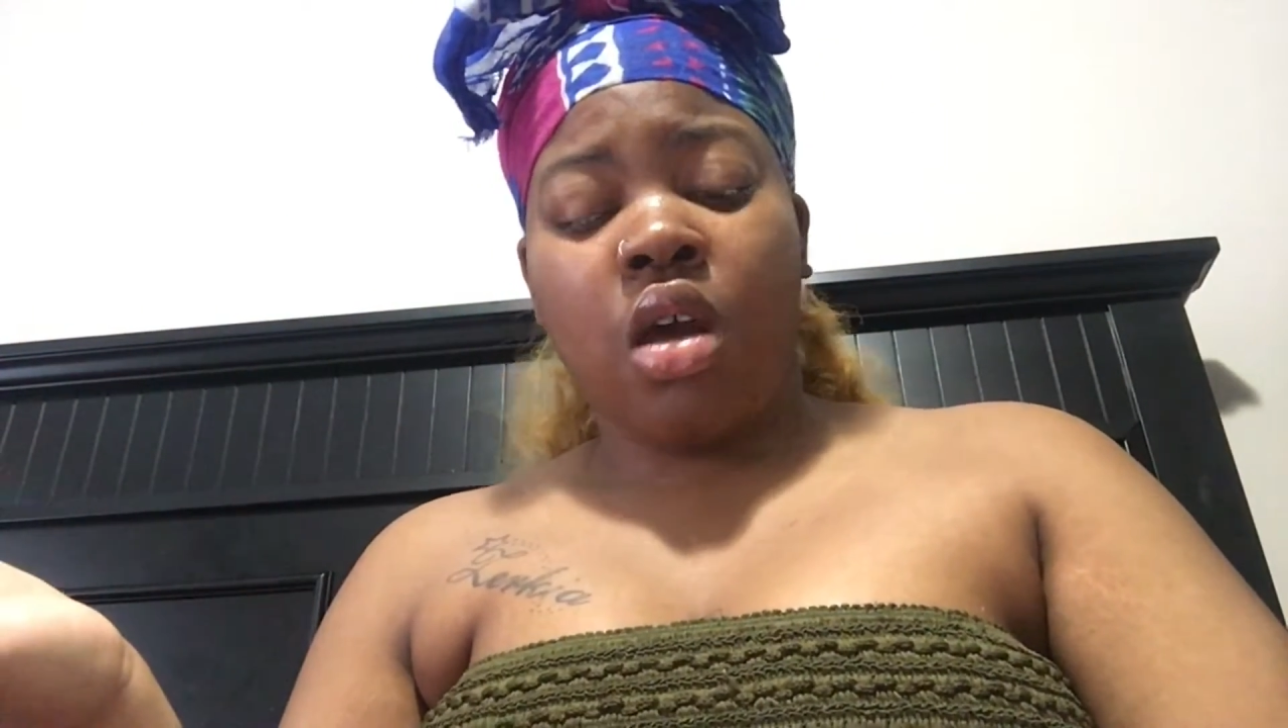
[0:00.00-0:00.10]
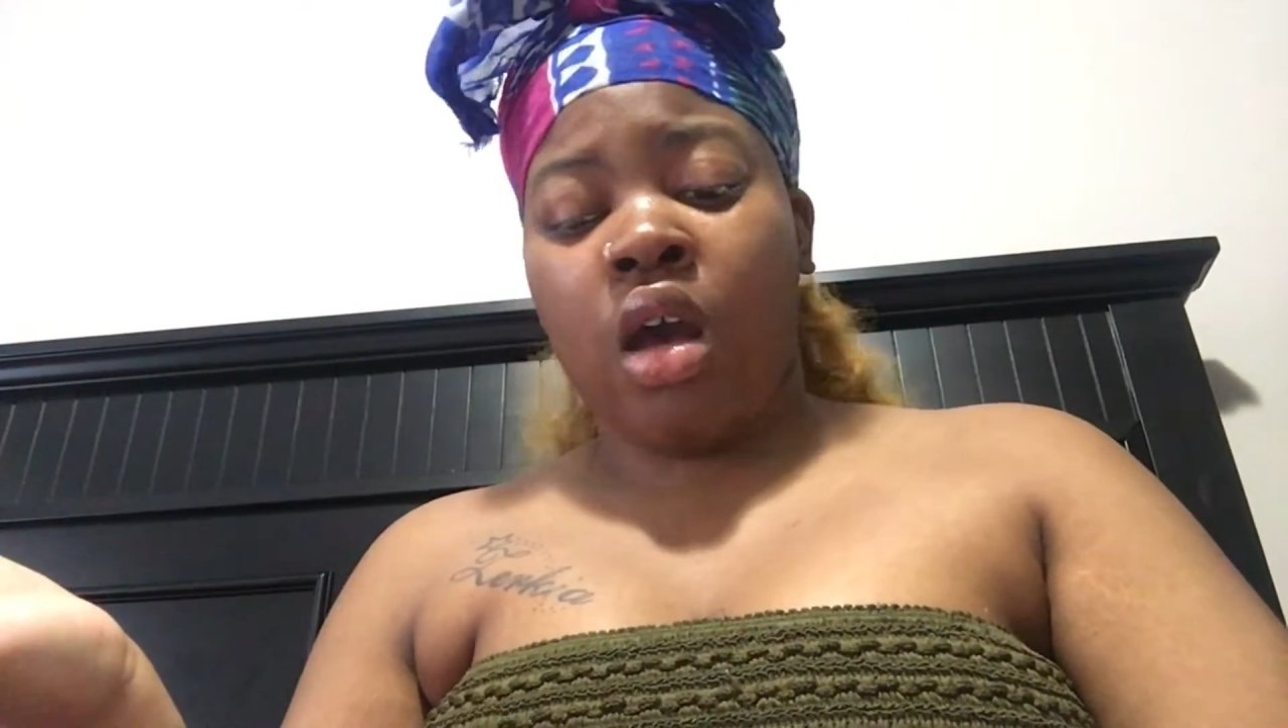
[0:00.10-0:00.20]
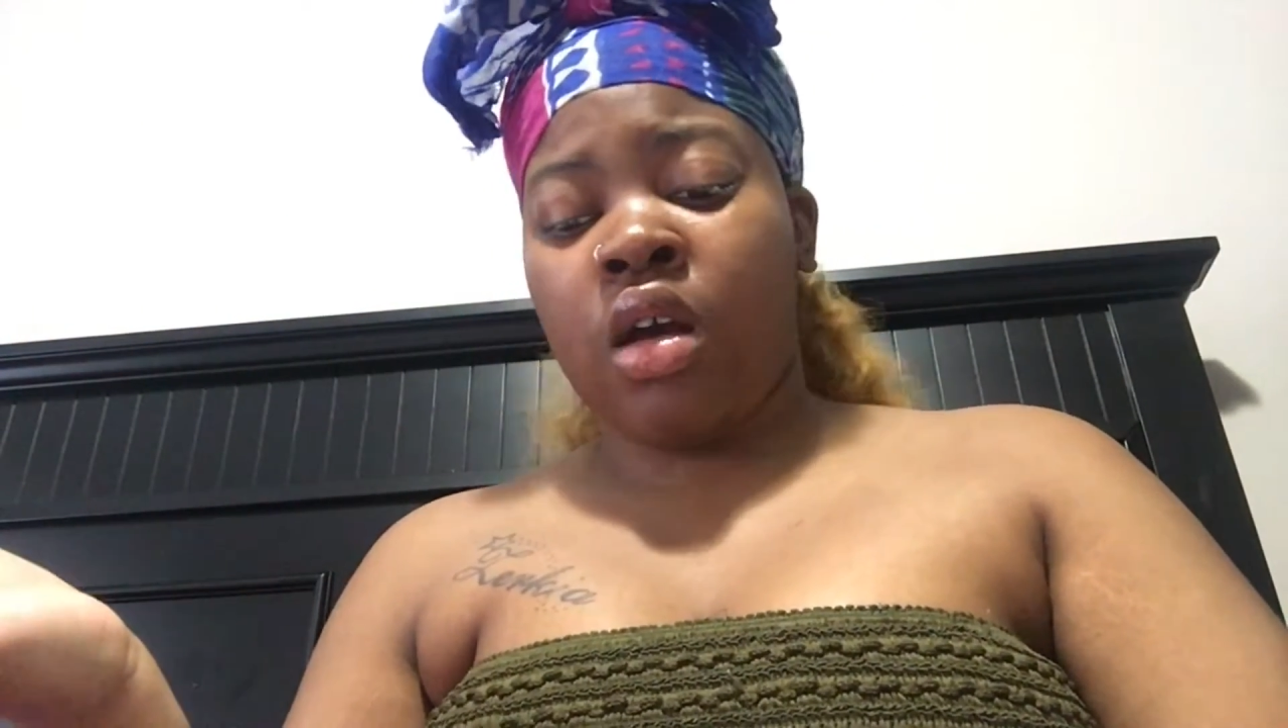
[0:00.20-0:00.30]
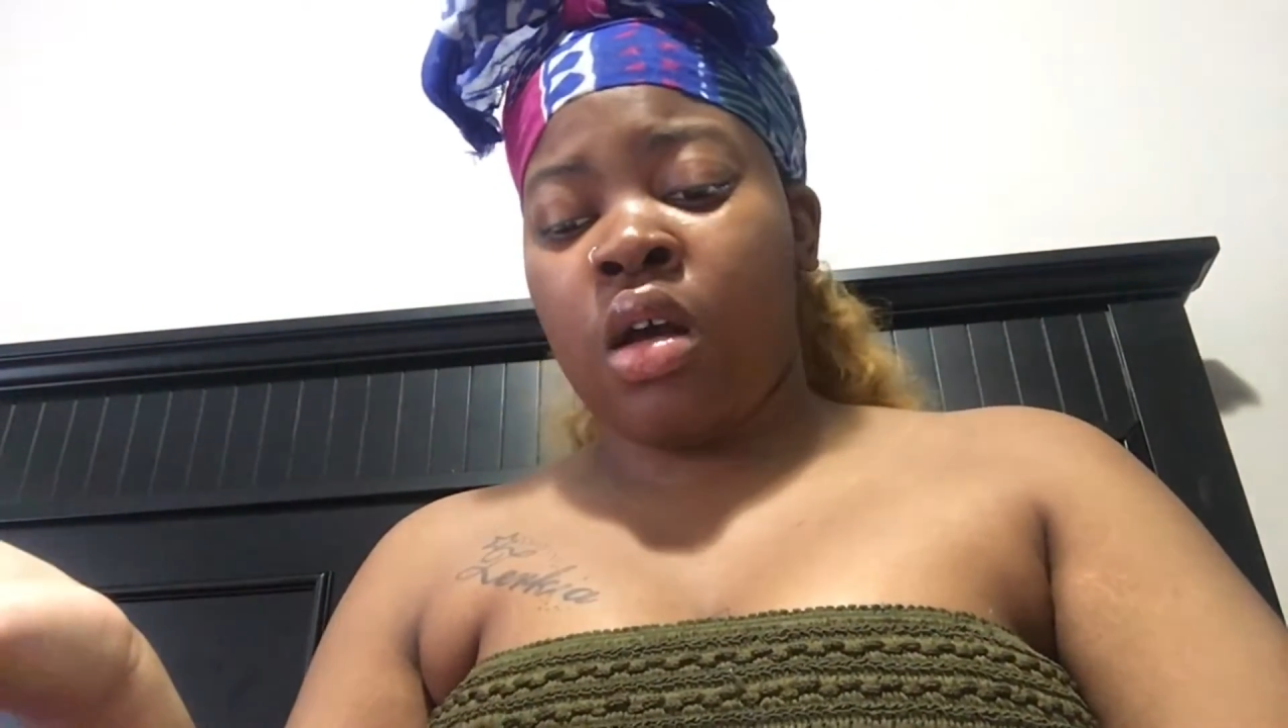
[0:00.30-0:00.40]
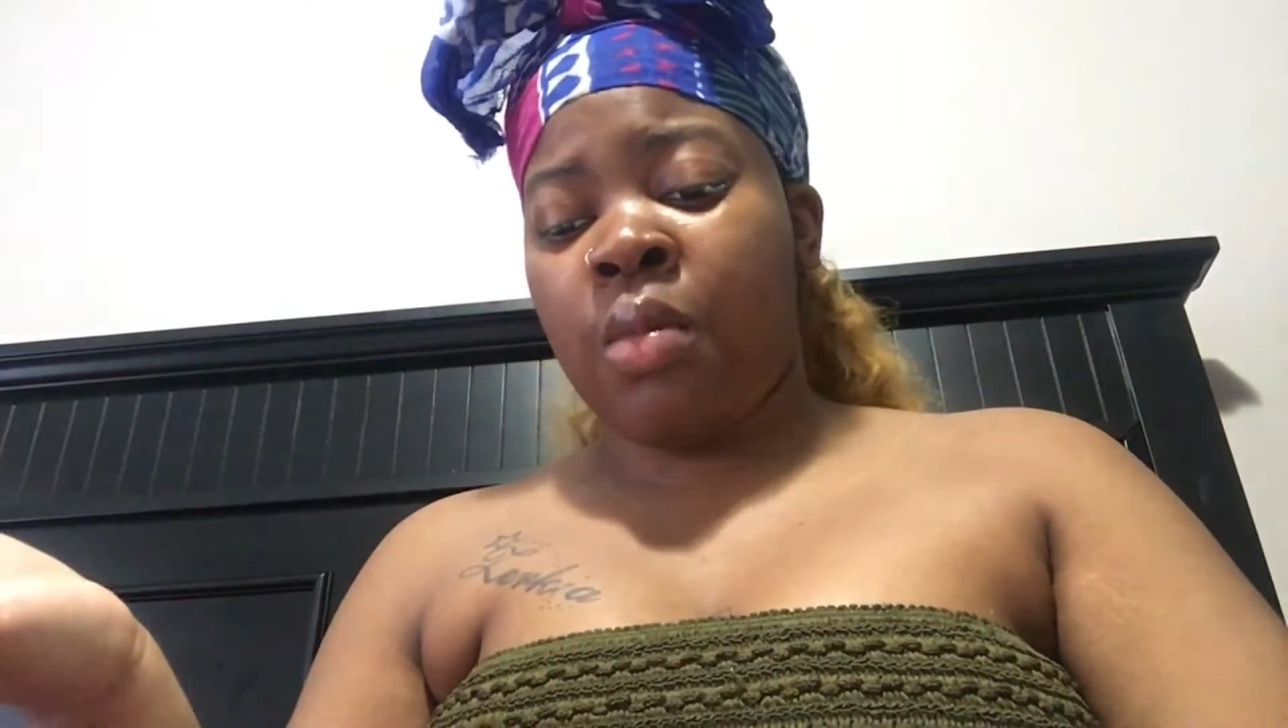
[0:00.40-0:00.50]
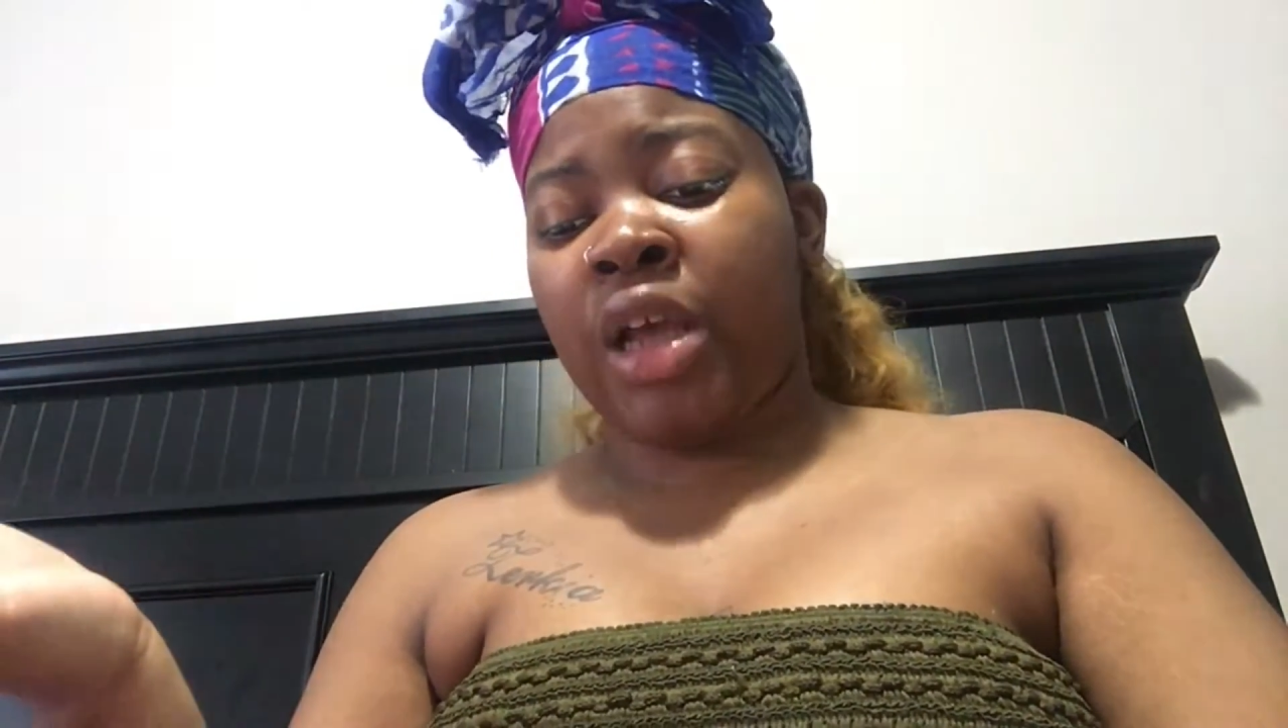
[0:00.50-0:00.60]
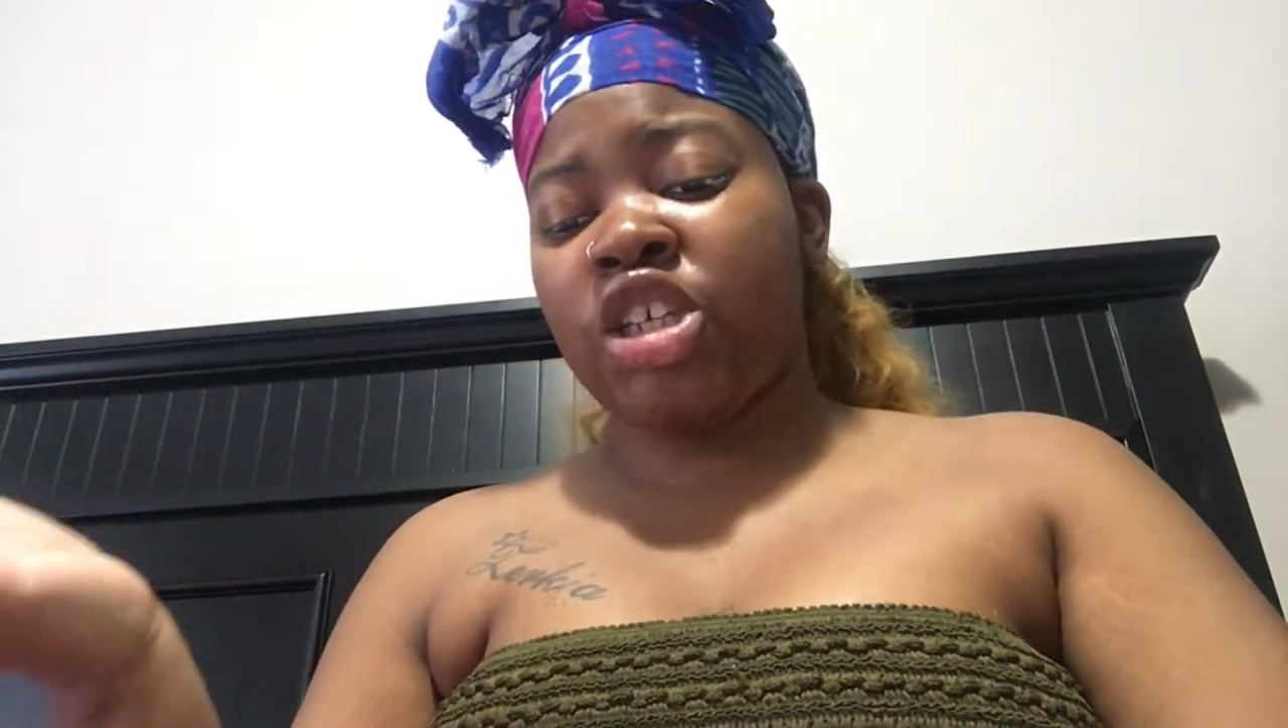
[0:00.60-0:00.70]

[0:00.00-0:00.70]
I